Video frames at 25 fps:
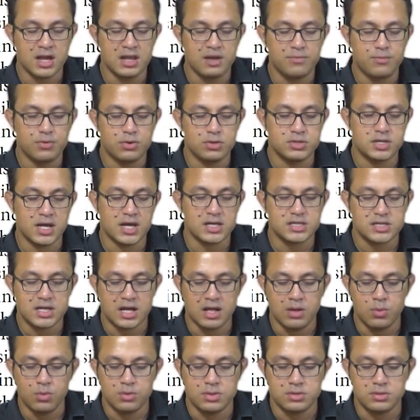a tiny
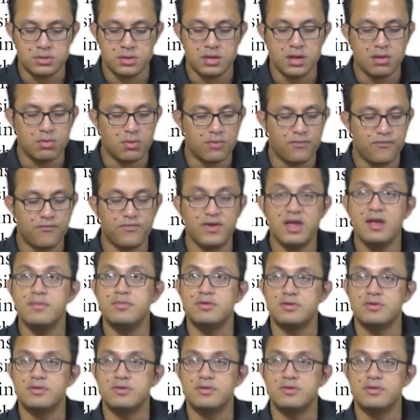projectile would give a